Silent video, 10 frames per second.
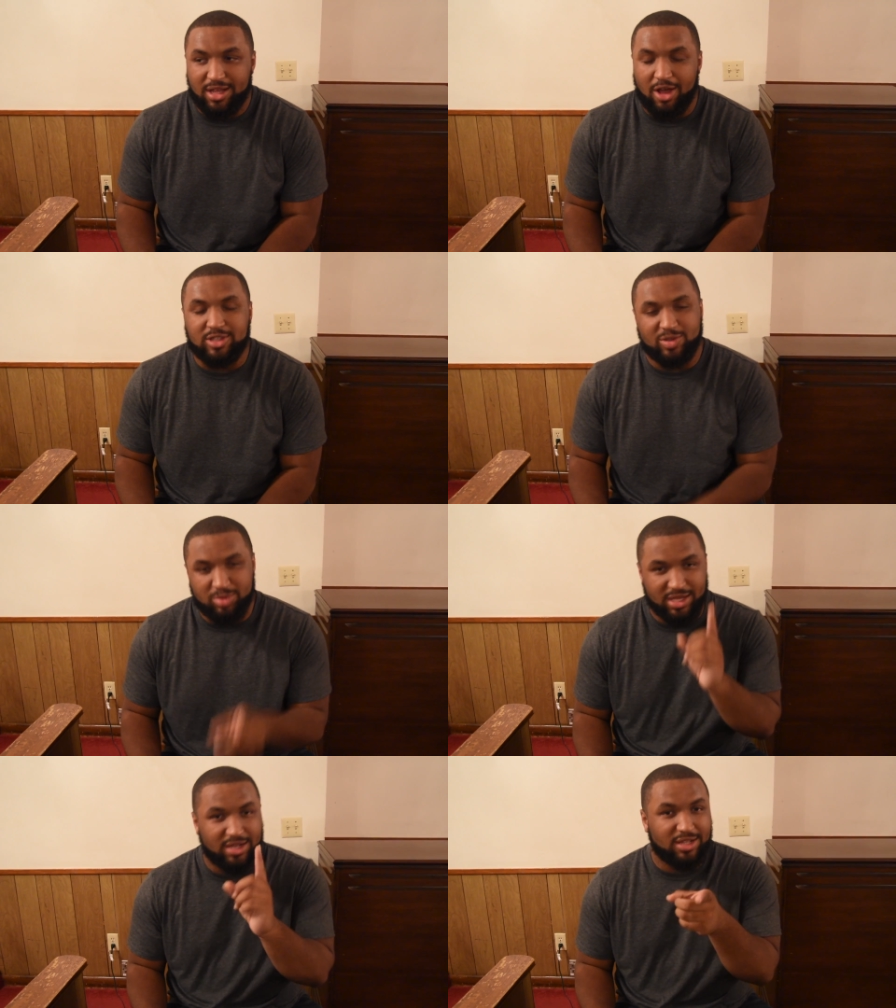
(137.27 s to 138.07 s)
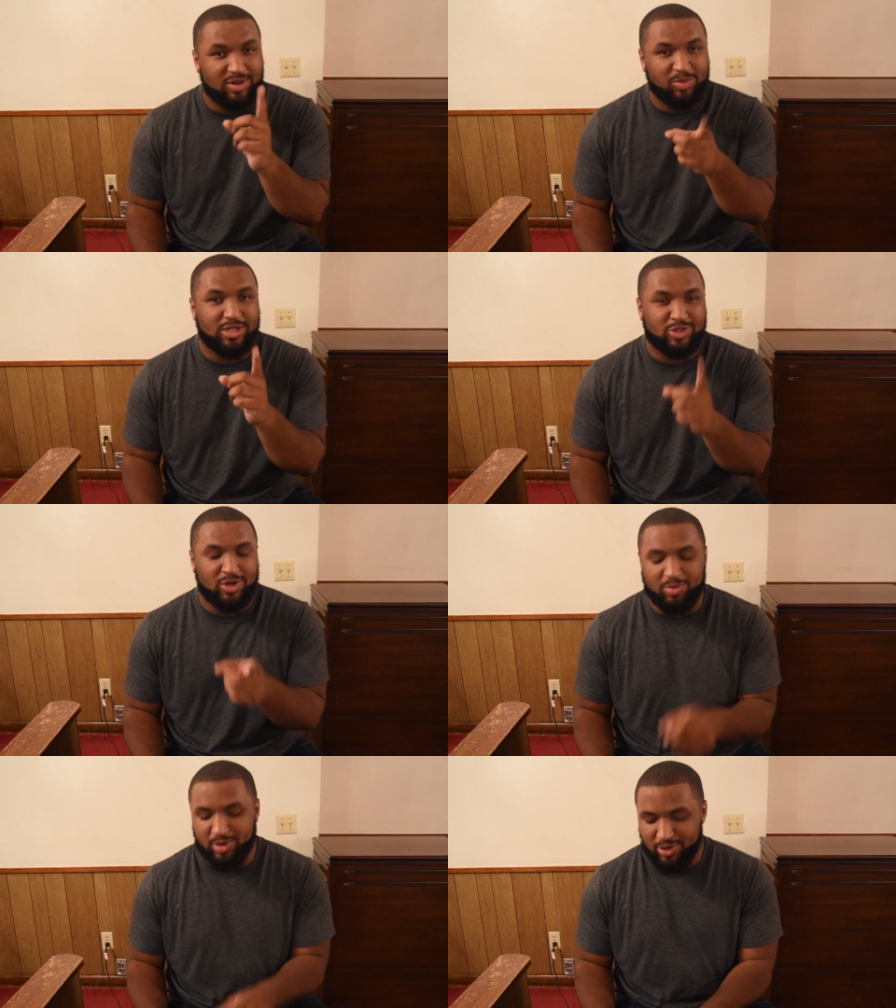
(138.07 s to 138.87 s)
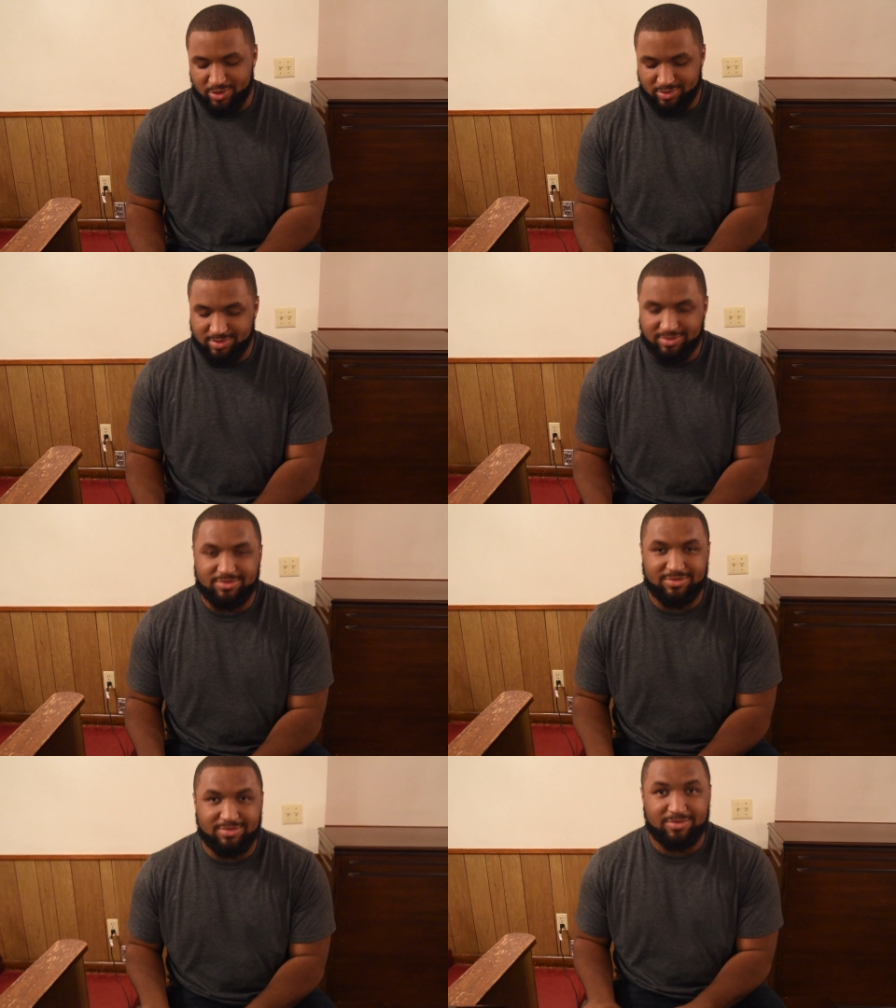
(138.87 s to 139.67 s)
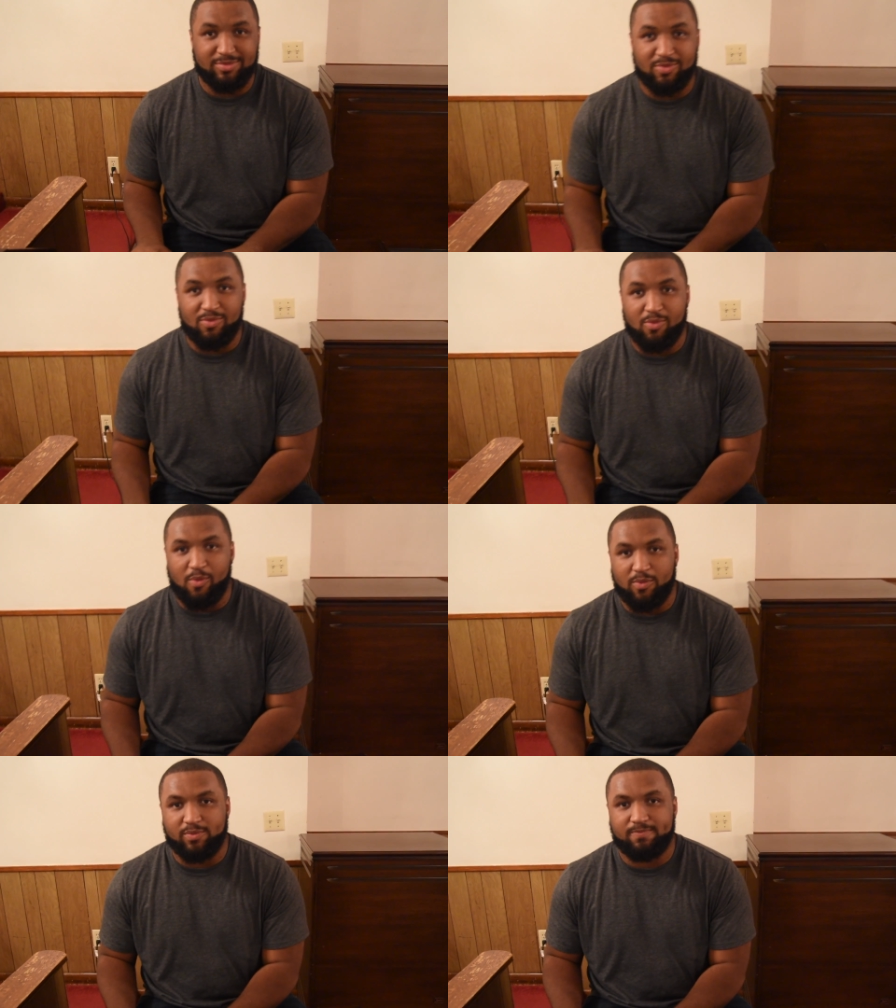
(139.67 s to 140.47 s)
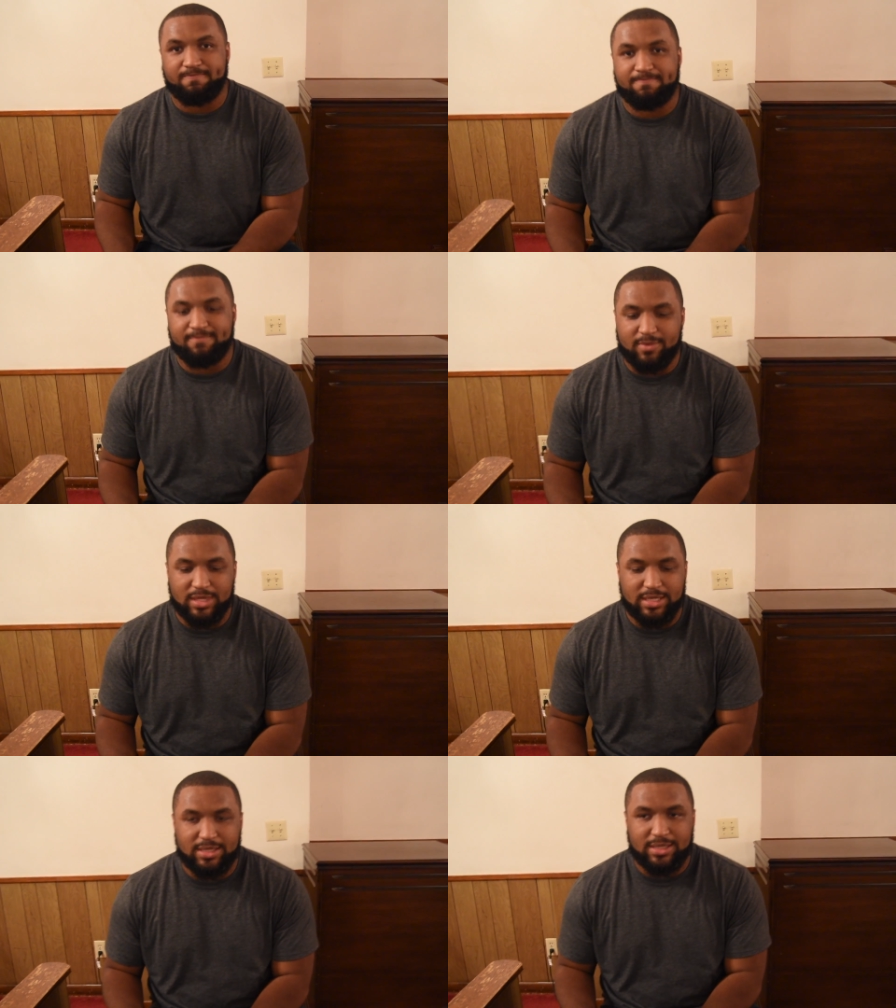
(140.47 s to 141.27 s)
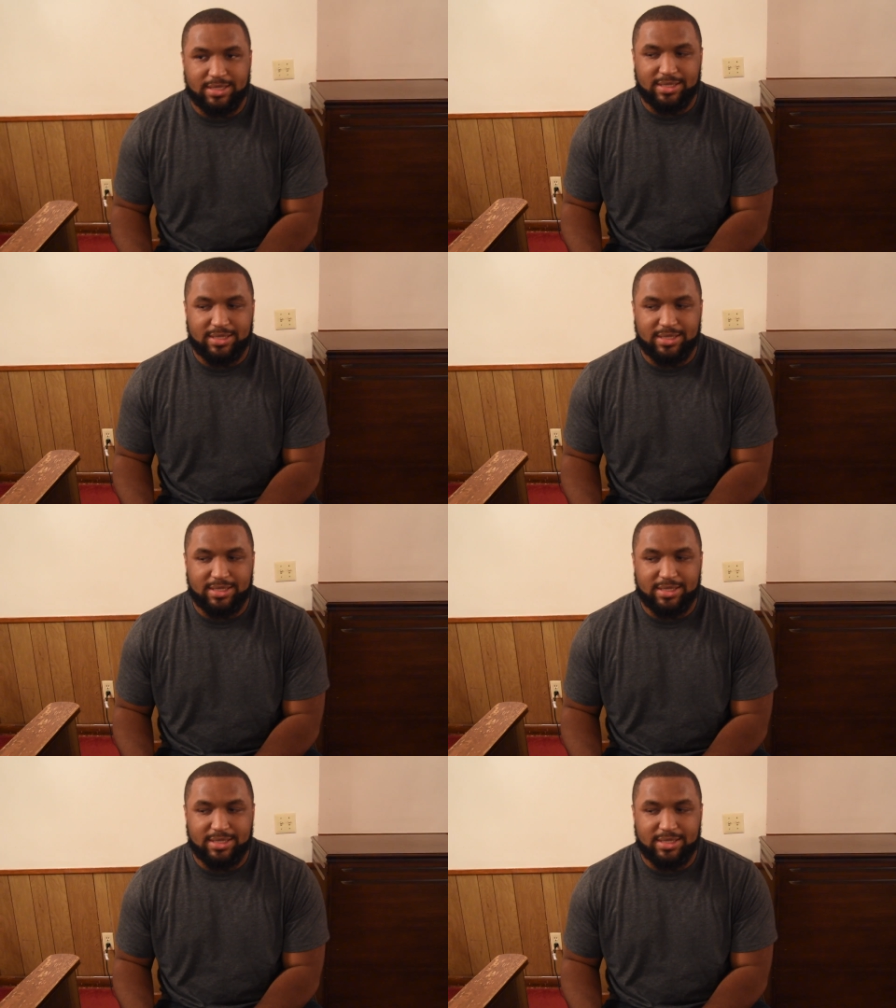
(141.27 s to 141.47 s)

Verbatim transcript: Also played a little bit of trombone. Now, who taught you how to play these instruments?